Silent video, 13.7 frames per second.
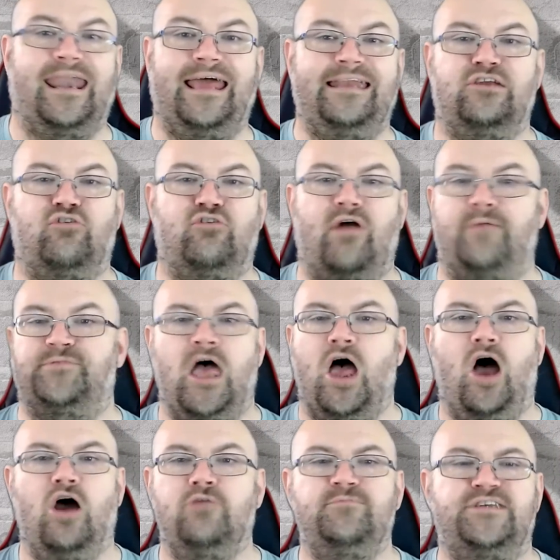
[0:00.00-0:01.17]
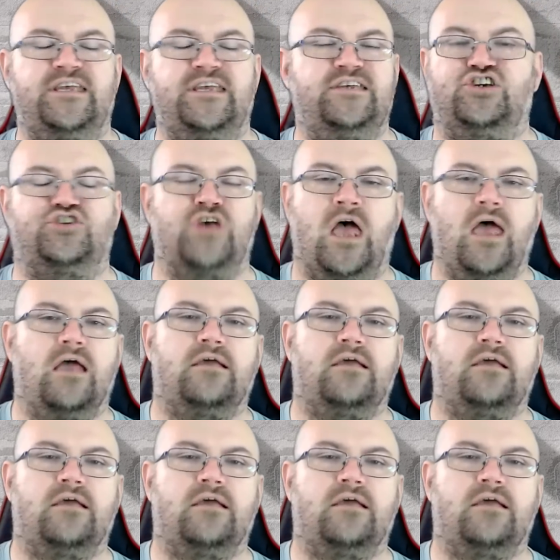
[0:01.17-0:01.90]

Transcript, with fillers: land grabs, home seizures,